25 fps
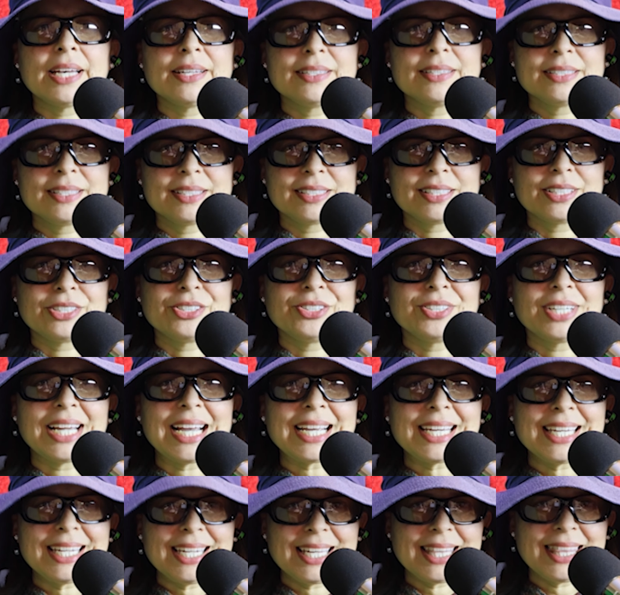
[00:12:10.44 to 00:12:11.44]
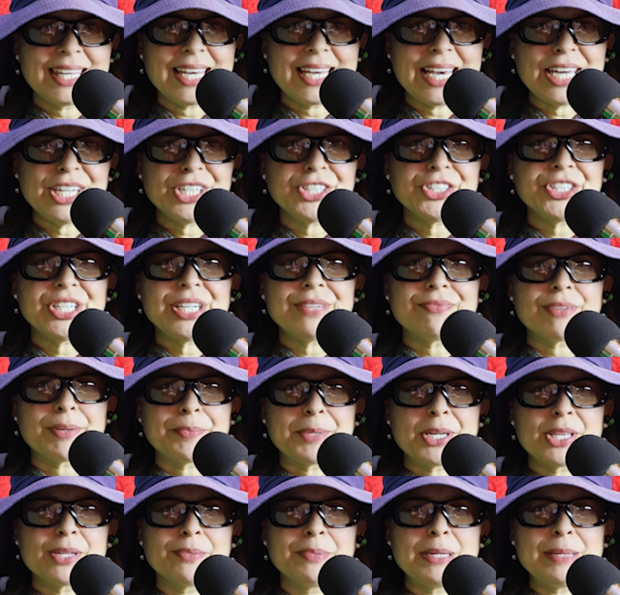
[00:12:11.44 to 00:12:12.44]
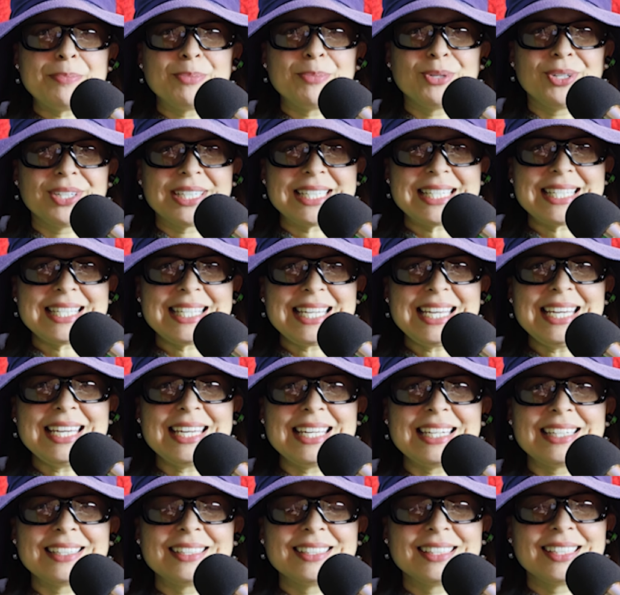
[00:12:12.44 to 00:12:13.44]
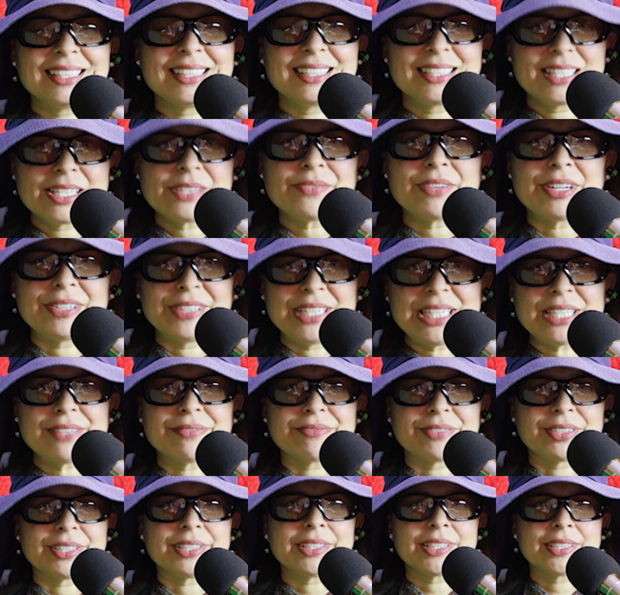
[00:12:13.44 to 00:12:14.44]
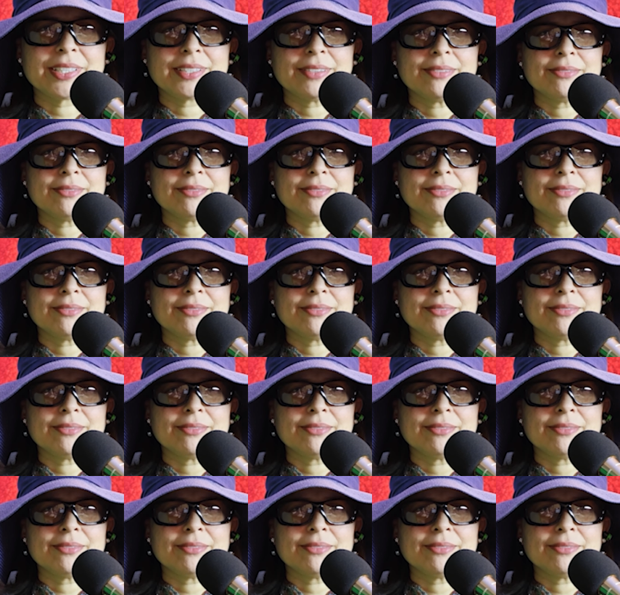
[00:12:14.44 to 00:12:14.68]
Yes, and you're not getting the energy from other people on a scene. That is very different.